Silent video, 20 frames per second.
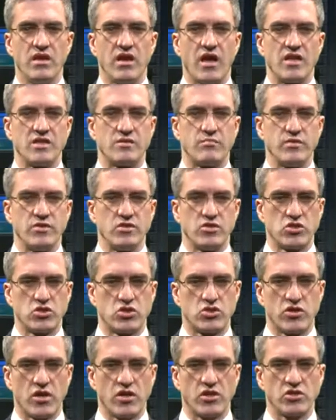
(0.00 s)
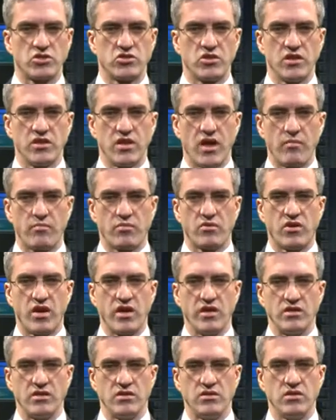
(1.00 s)
has been structurally
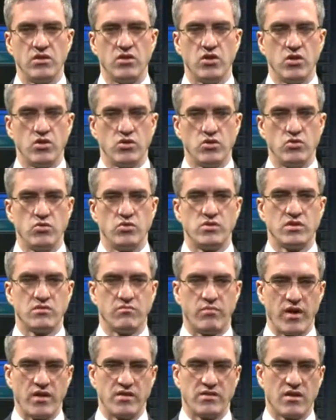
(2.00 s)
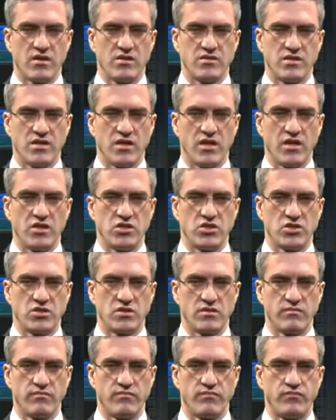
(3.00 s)
upgraded using base
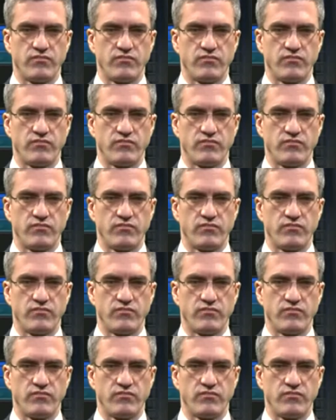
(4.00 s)
isolation.